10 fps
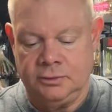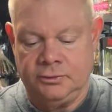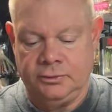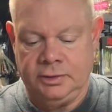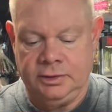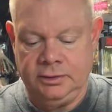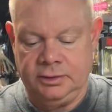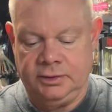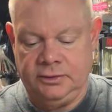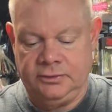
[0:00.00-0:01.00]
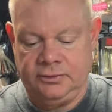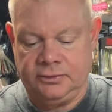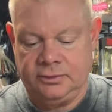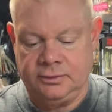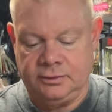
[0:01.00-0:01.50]
So here is
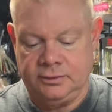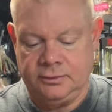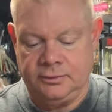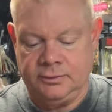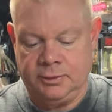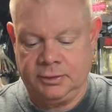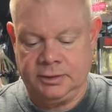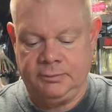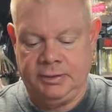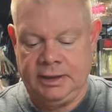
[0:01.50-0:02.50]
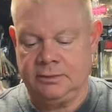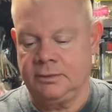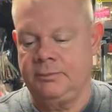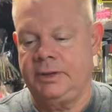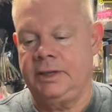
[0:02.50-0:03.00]
the Berkley Power
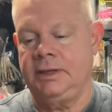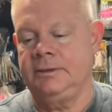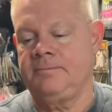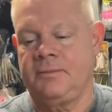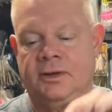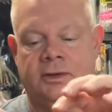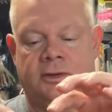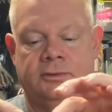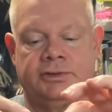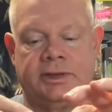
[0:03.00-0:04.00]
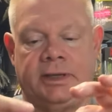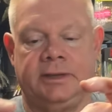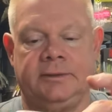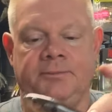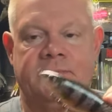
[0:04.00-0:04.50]
Bait, the Cull
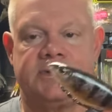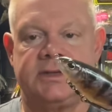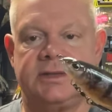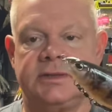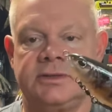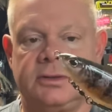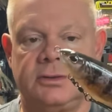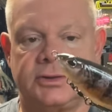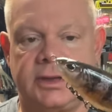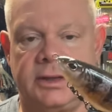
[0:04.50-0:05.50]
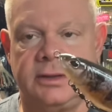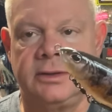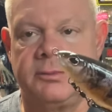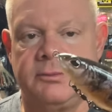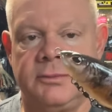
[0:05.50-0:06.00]
Shad, 6-inch Cull Shad in a
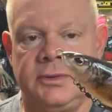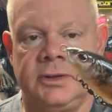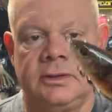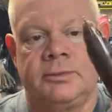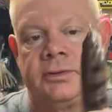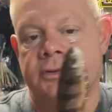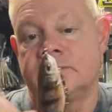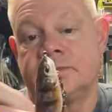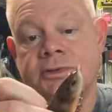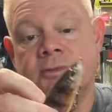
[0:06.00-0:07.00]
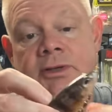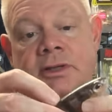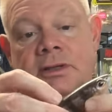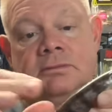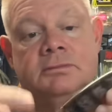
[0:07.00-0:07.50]
yellow perch, which is pretty
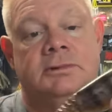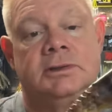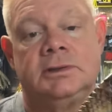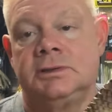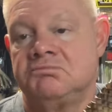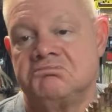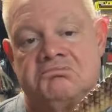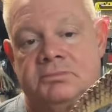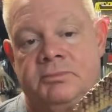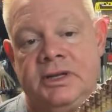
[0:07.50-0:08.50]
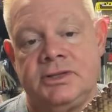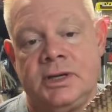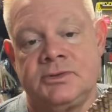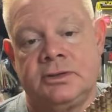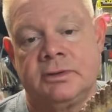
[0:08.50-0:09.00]
neat. Paint
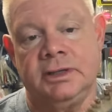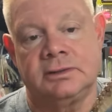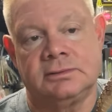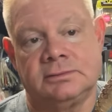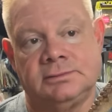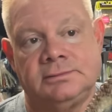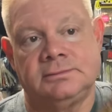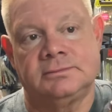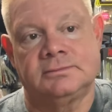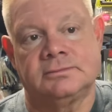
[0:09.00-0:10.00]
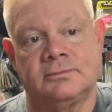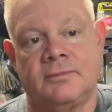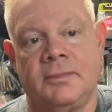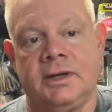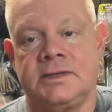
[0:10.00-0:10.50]
jobs look great.
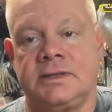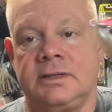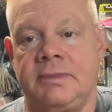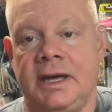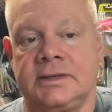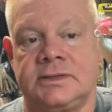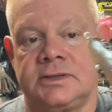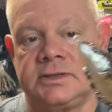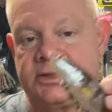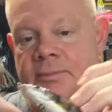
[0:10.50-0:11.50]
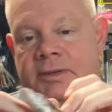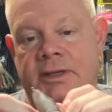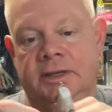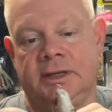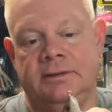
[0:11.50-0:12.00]
I could see the bass just chomping
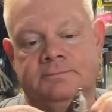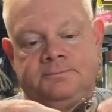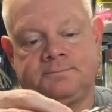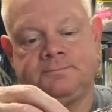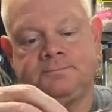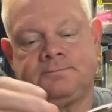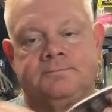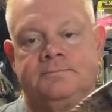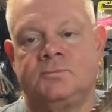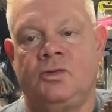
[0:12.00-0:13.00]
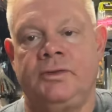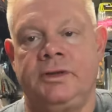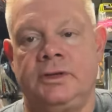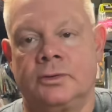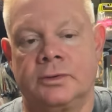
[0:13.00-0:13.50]
on that. Hopefully
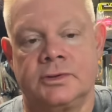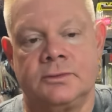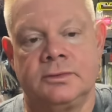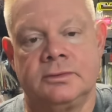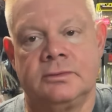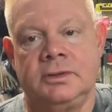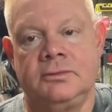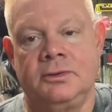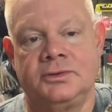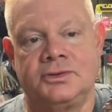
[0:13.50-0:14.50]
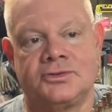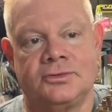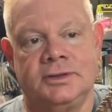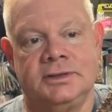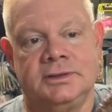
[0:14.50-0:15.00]
the northerns won't
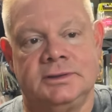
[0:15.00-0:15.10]
destroy it.